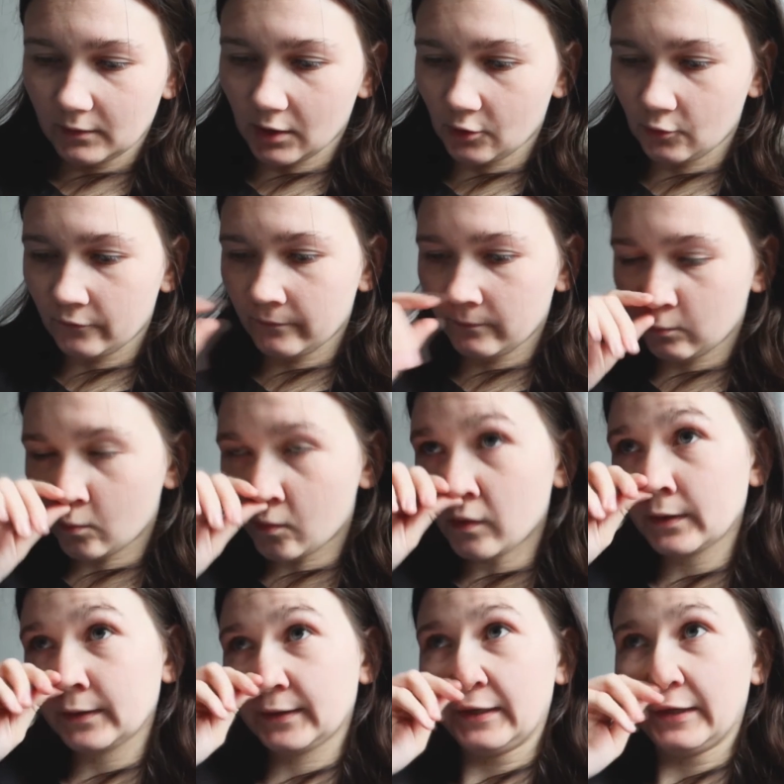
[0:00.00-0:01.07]
oh
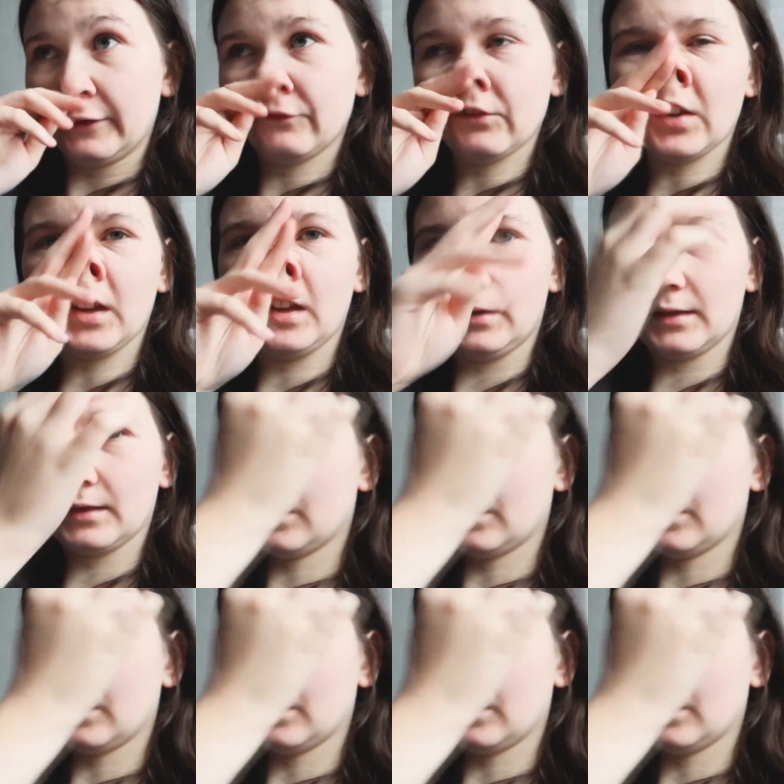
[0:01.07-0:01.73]
one and everything.